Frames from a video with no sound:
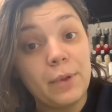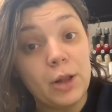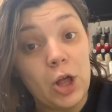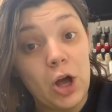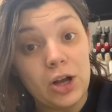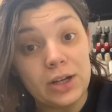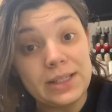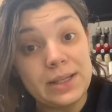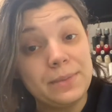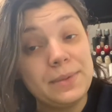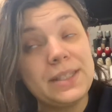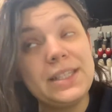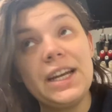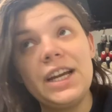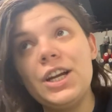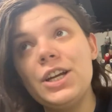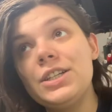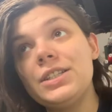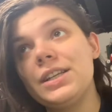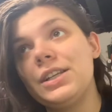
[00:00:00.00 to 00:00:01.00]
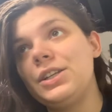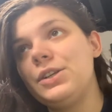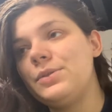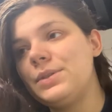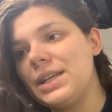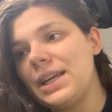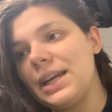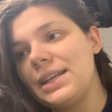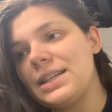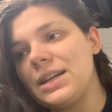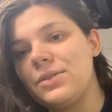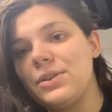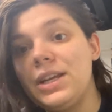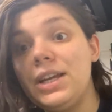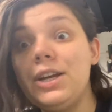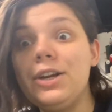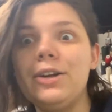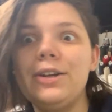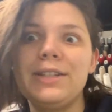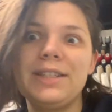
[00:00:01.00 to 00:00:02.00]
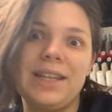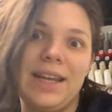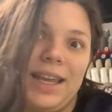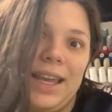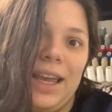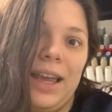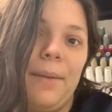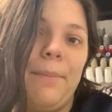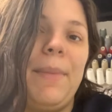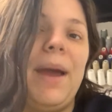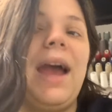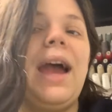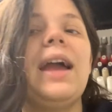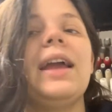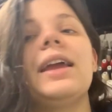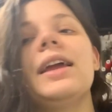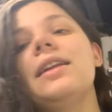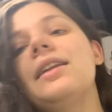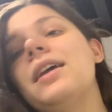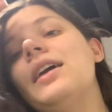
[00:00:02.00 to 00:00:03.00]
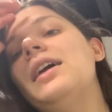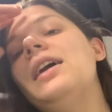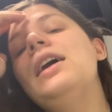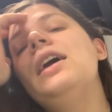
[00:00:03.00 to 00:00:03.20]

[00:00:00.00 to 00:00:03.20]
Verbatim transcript: belongs upstairs and using it down here and taking it back and